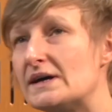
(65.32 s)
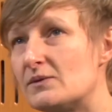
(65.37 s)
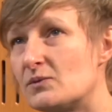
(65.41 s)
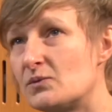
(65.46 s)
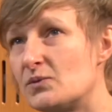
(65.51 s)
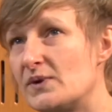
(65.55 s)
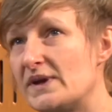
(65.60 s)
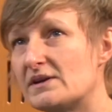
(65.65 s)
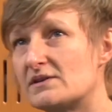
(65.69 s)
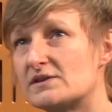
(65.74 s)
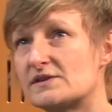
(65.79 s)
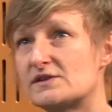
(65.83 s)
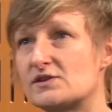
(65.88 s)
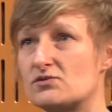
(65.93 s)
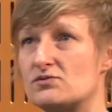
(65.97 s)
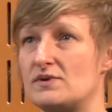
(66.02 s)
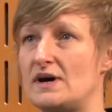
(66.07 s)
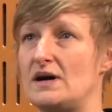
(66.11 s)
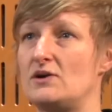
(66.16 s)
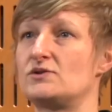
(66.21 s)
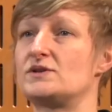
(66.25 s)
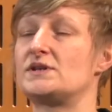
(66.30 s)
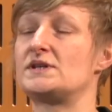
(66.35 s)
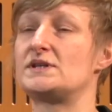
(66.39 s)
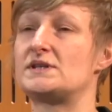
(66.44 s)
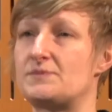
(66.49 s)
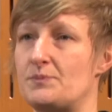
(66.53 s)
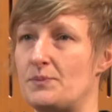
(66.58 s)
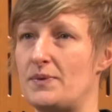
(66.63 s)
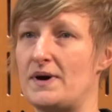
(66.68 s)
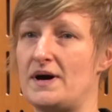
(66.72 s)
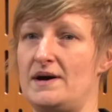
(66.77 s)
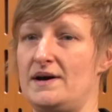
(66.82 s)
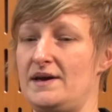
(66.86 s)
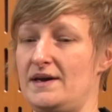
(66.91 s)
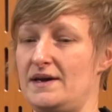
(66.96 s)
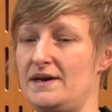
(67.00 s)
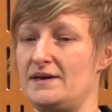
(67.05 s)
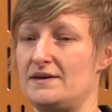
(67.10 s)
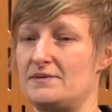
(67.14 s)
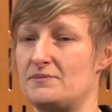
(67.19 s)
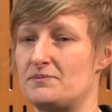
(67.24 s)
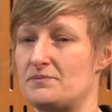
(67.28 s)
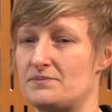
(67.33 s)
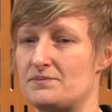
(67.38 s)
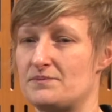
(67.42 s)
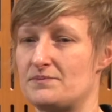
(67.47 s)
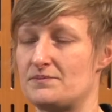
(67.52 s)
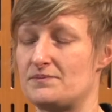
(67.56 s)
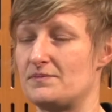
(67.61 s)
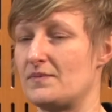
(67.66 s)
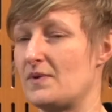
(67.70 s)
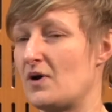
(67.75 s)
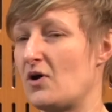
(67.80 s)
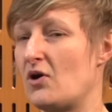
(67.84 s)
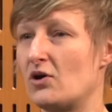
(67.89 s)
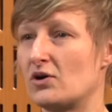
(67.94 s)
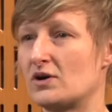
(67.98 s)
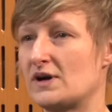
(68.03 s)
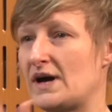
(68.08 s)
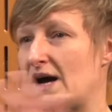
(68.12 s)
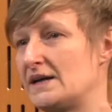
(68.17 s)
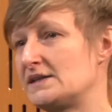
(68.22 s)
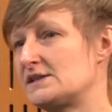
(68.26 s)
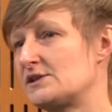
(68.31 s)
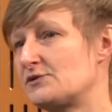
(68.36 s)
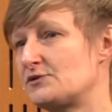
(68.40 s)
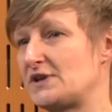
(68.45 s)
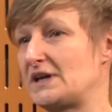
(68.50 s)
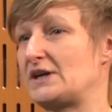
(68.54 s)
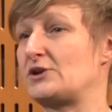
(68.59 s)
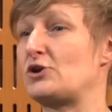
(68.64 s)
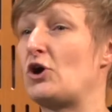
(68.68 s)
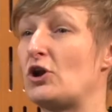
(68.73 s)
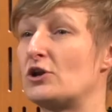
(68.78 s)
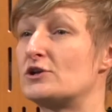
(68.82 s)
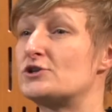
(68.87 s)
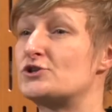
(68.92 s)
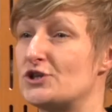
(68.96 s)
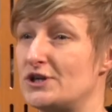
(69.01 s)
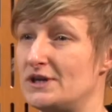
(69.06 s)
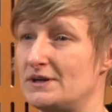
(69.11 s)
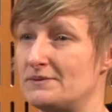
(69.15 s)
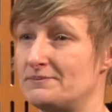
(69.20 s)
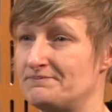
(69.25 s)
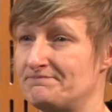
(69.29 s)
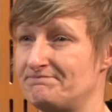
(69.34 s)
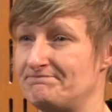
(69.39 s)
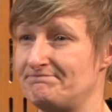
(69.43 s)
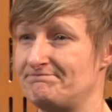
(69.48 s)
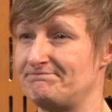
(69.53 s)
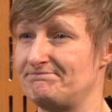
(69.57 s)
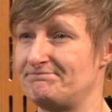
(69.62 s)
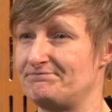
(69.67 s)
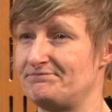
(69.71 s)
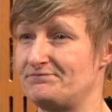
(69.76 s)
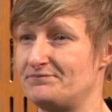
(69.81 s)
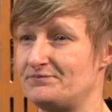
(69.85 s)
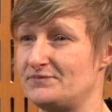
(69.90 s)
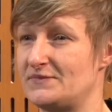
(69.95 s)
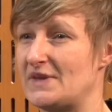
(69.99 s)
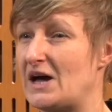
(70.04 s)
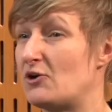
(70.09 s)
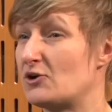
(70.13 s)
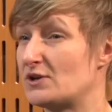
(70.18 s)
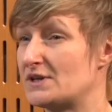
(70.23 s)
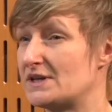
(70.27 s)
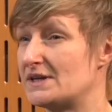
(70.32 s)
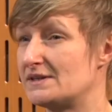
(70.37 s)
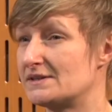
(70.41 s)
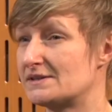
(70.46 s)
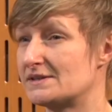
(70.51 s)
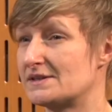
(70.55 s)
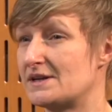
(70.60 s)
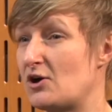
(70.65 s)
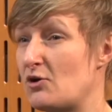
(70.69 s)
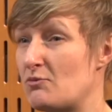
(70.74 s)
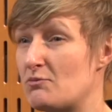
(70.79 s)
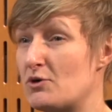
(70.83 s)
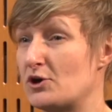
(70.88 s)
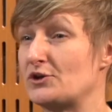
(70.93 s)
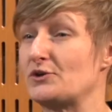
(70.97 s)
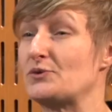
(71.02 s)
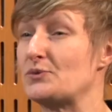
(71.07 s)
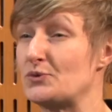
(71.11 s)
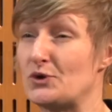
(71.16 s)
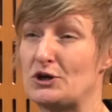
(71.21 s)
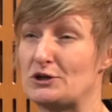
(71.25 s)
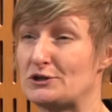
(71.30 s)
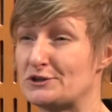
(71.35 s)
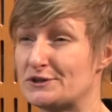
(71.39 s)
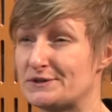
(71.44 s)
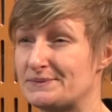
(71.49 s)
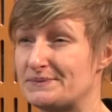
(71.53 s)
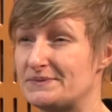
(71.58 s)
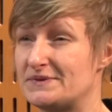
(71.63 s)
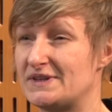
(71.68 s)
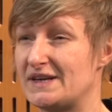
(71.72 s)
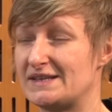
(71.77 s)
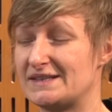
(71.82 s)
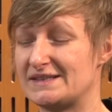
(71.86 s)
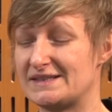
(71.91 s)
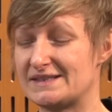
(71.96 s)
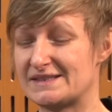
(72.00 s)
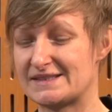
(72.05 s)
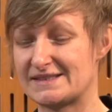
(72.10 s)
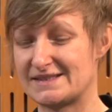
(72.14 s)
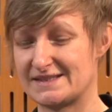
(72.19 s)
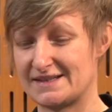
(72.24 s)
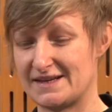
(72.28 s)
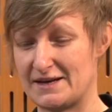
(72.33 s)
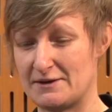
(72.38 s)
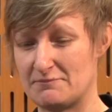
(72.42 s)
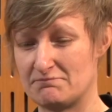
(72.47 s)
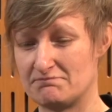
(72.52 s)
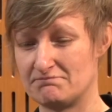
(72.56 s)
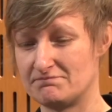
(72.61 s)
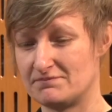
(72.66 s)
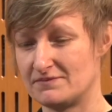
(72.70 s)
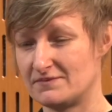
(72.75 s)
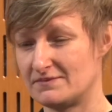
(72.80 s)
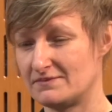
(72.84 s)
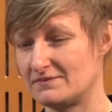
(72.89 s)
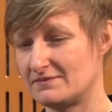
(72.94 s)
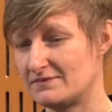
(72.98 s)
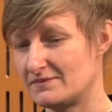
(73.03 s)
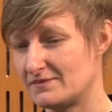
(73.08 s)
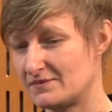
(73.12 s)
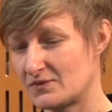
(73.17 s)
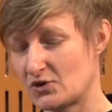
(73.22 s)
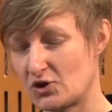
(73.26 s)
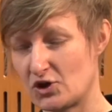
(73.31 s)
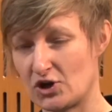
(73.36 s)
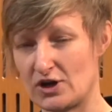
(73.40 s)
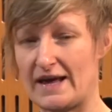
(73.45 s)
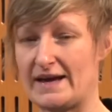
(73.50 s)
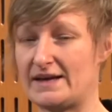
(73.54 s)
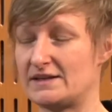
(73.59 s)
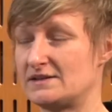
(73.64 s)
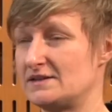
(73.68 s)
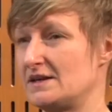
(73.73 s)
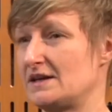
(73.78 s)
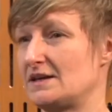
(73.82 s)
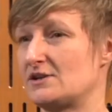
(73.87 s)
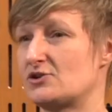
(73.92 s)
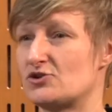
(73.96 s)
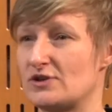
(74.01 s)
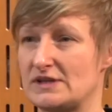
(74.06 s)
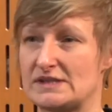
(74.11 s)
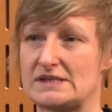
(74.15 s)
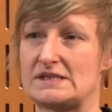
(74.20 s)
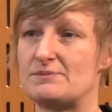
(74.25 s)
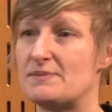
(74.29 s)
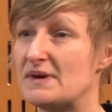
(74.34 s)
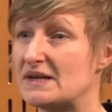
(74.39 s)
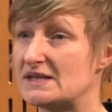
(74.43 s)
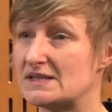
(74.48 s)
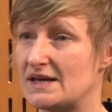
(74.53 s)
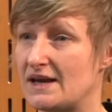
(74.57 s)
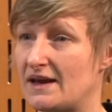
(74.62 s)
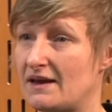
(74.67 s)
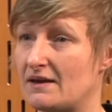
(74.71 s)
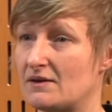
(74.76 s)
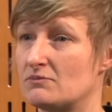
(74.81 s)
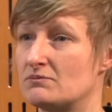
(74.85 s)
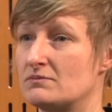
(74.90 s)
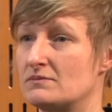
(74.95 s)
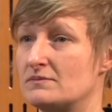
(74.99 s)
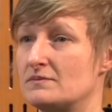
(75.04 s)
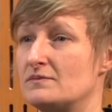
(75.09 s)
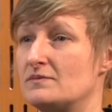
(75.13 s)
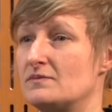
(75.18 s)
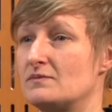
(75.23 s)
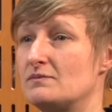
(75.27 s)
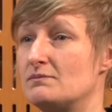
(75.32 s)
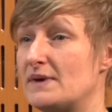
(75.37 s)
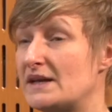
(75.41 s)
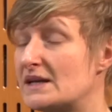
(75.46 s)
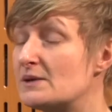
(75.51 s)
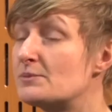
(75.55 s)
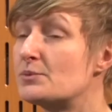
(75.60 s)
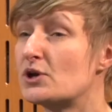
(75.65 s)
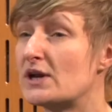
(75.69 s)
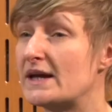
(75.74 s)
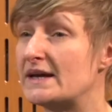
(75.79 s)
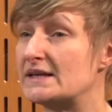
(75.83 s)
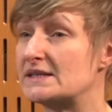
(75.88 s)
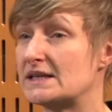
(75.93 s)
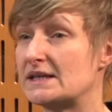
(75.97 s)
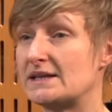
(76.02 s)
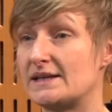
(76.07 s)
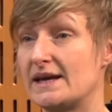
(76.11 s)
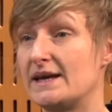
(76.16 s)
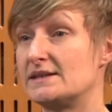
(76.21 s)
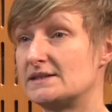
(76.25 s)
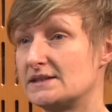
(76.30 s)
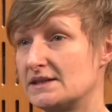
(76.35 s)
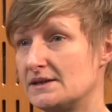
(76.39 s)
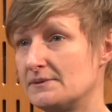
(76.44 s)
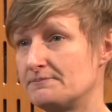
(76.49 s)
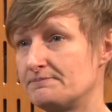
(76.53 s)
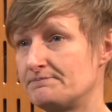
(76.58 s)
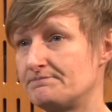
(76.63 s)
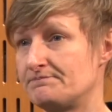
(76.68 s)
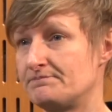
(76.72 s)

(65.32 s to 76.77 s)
we are surrounded by all kinds of technology nowadays in our modern world that is um, collecting, transmitting, manipulating data.